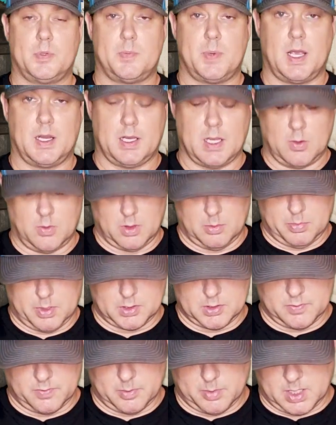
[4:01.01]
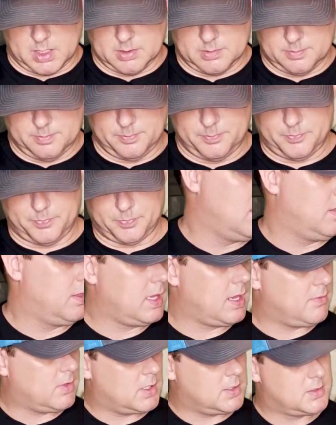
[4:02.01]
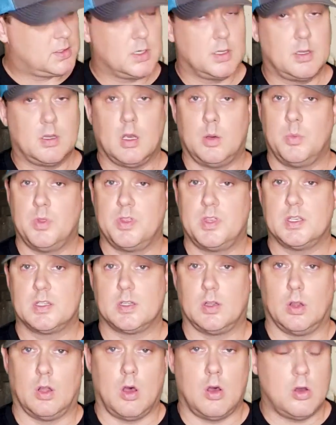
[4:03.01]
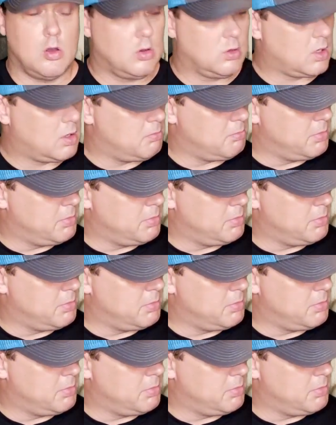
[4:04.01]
back down with the push of a button. The Avalon's going to come with this long